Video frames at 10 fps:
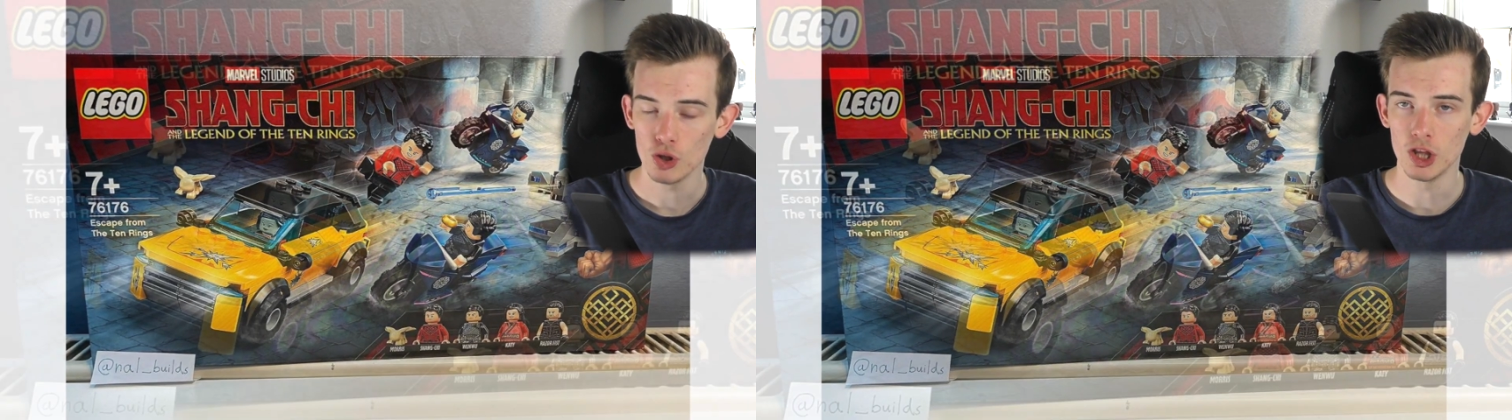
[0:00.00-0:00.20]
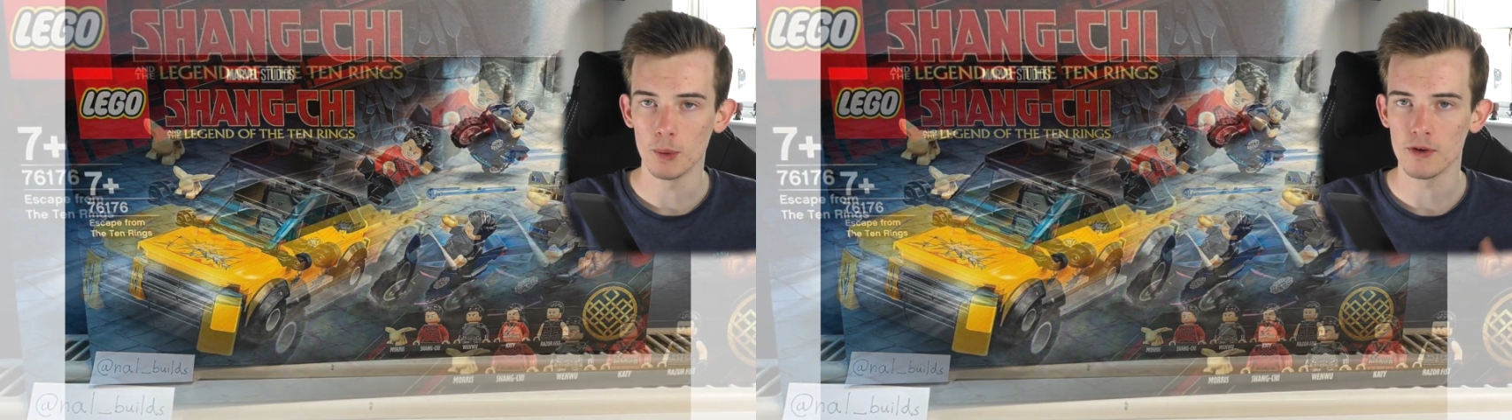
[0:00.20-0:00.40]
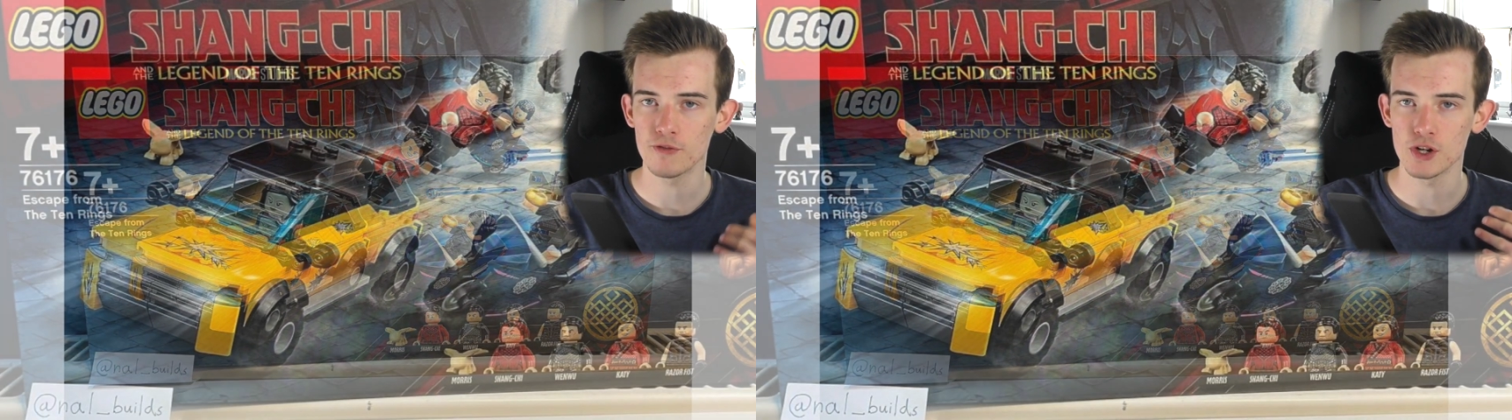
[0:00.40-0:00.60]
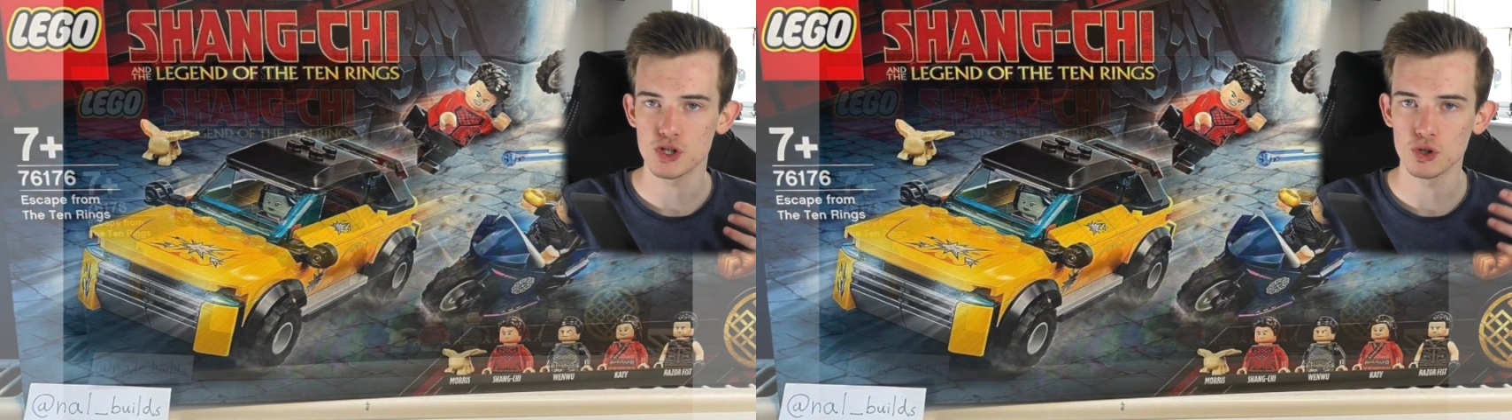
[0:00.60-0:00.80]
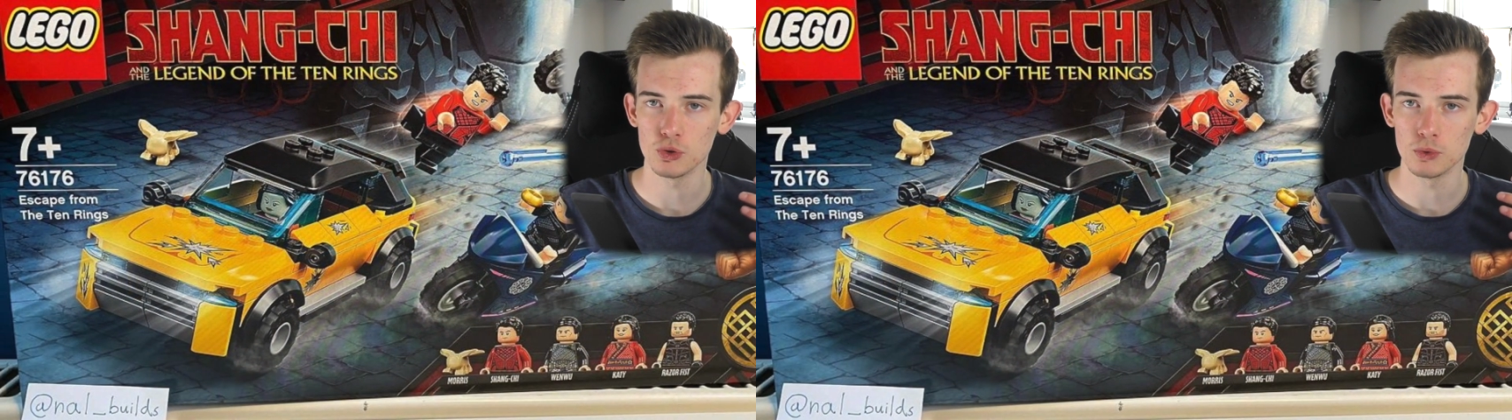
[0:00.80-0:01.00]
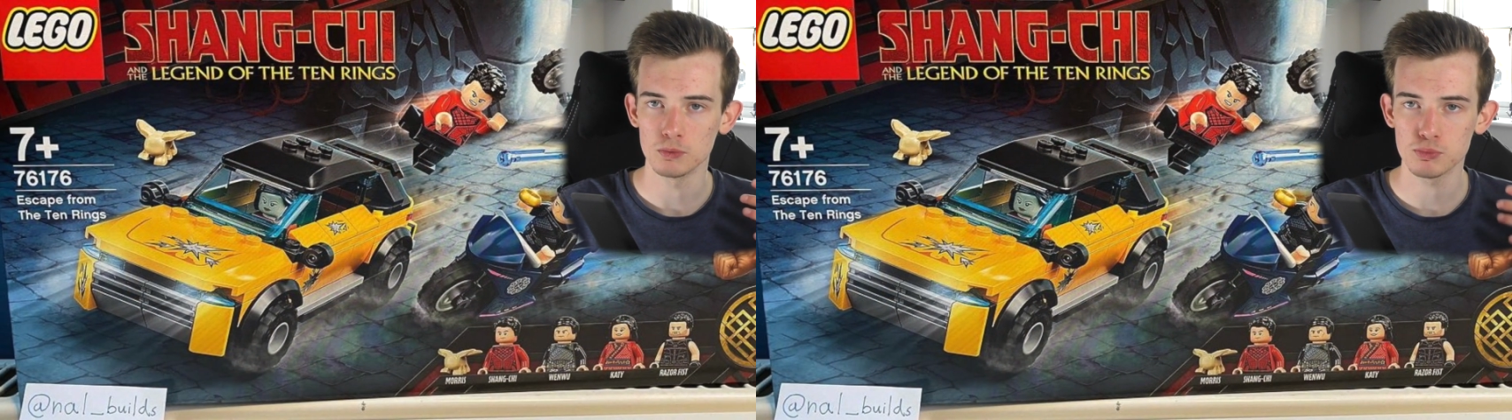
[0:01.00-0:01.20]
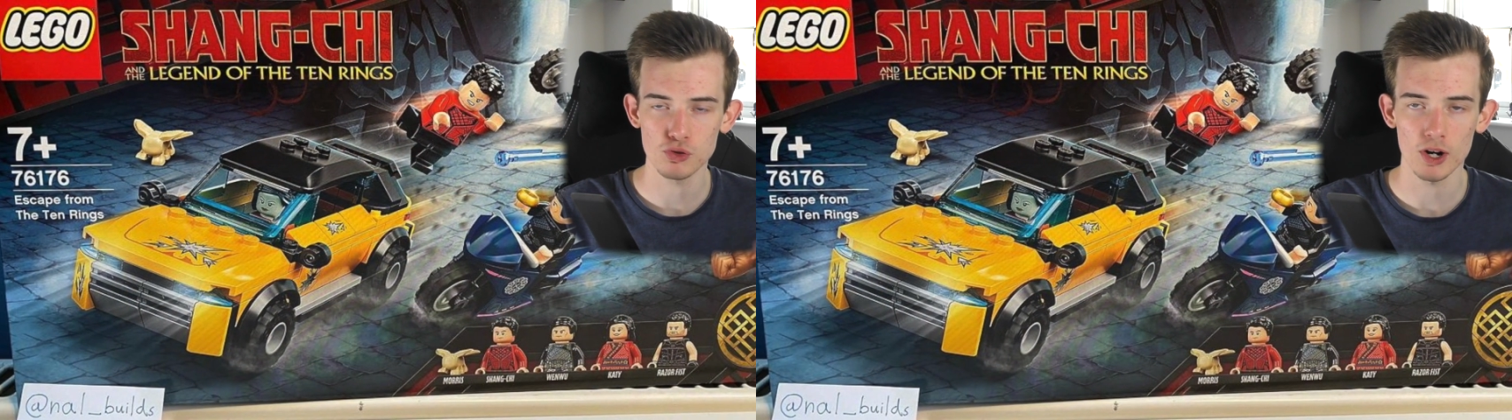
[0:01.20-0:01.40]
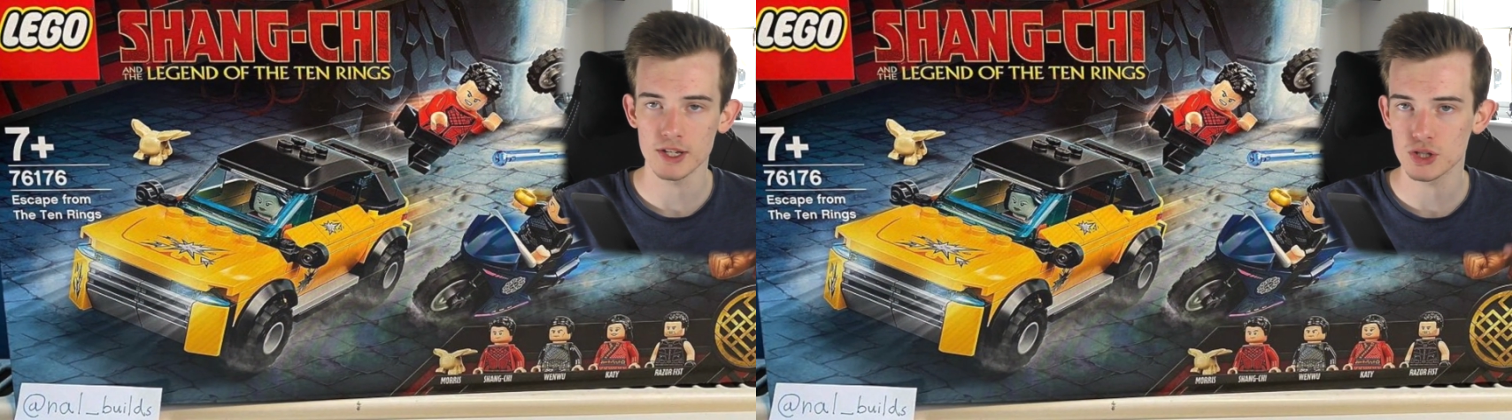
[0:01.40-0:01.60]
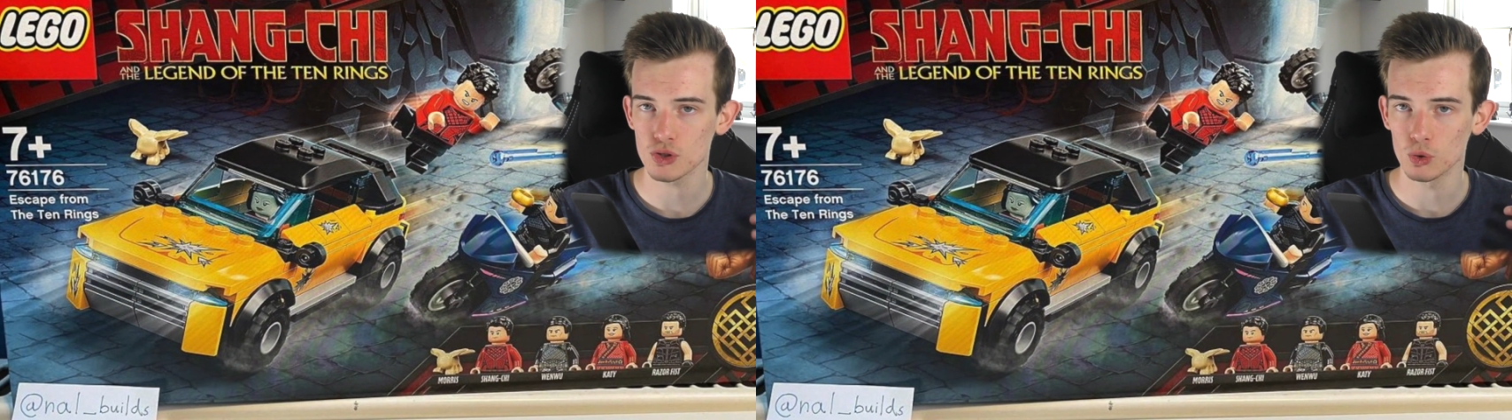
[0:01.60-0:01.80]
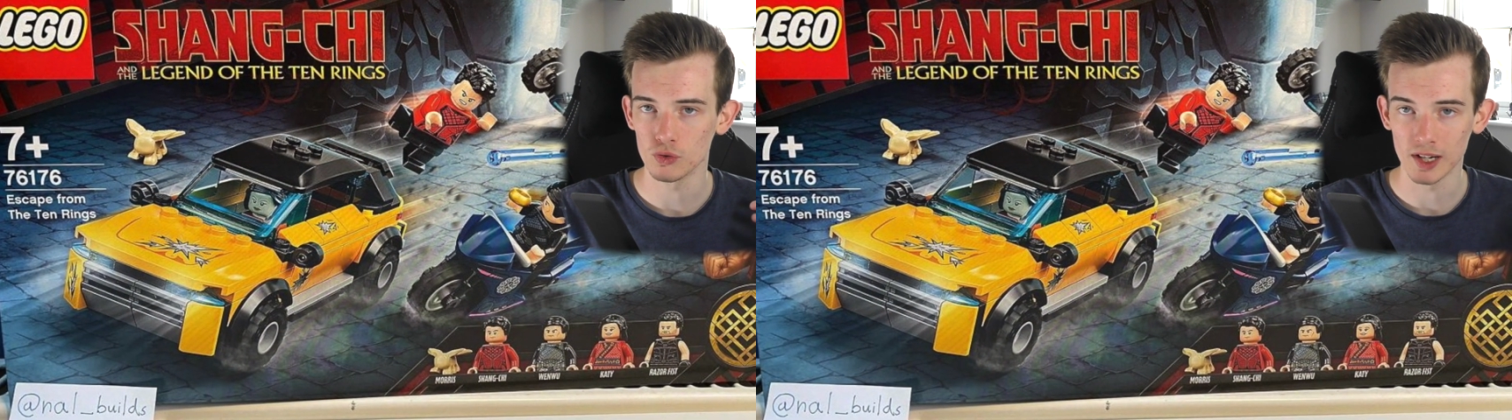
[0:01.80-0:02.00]
No official price
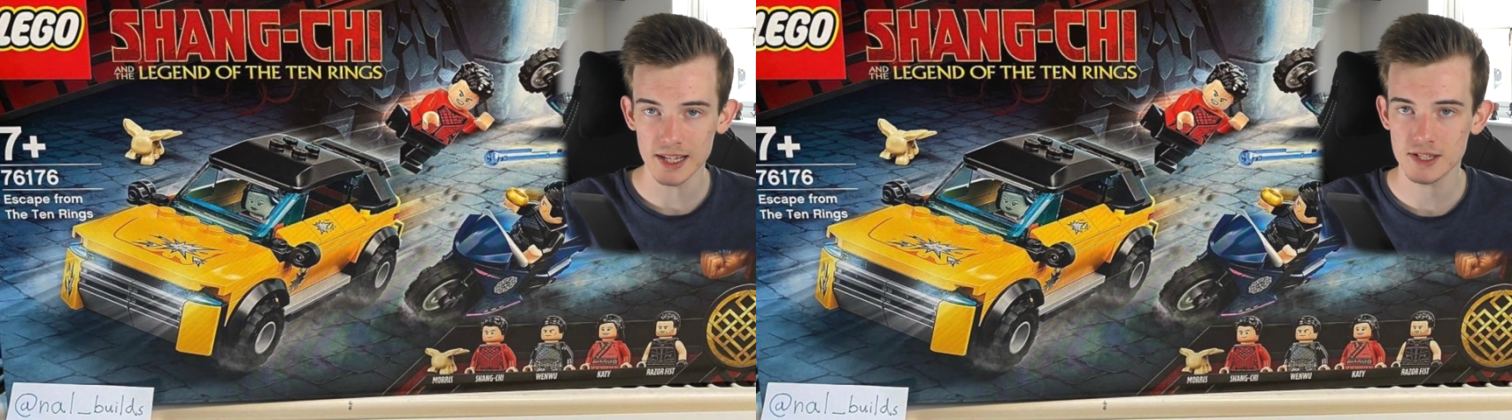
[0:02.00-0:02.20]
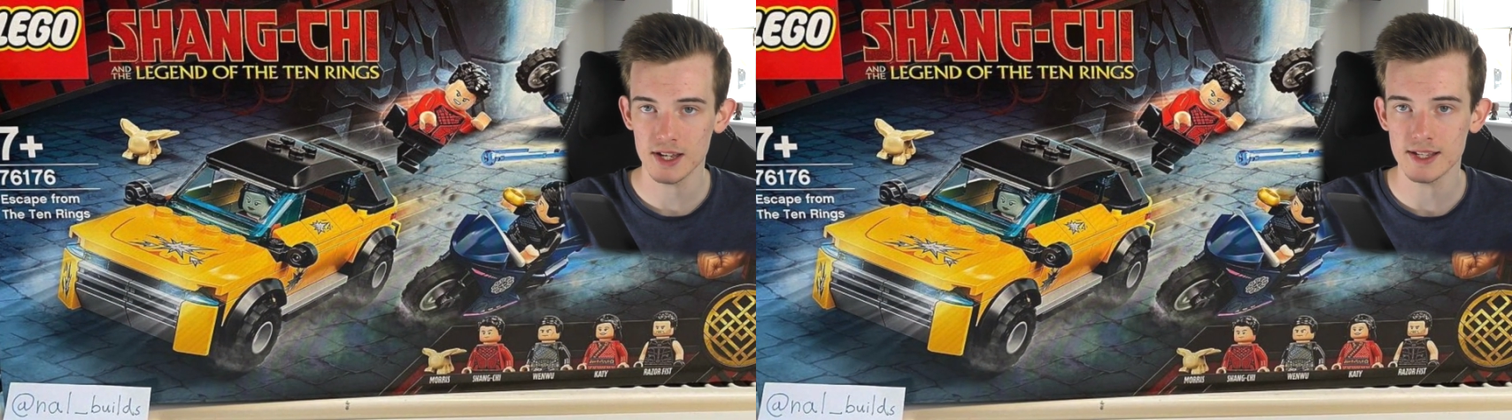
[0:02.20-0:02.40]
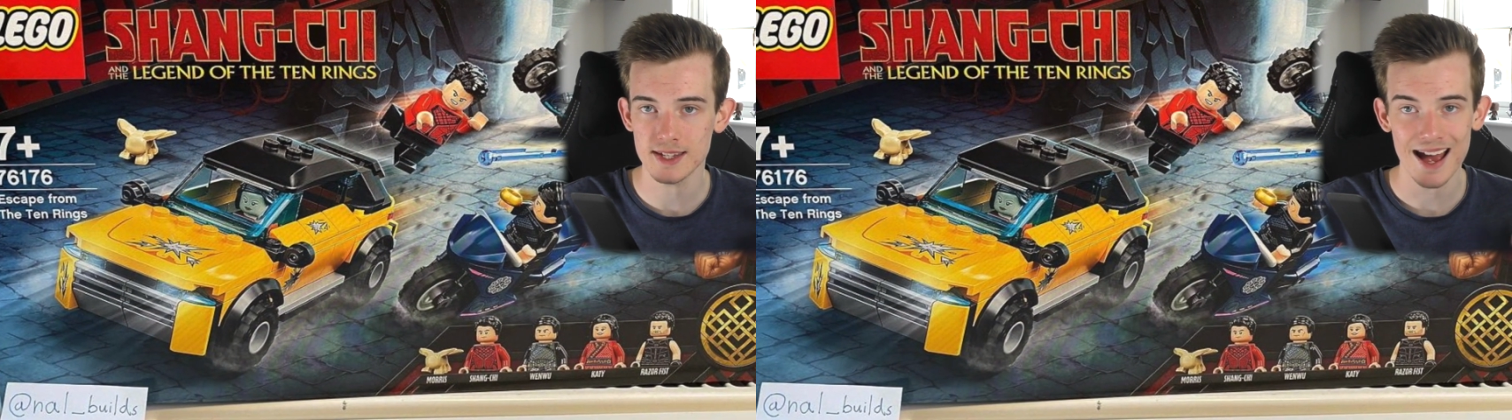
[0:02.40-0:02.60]
or release date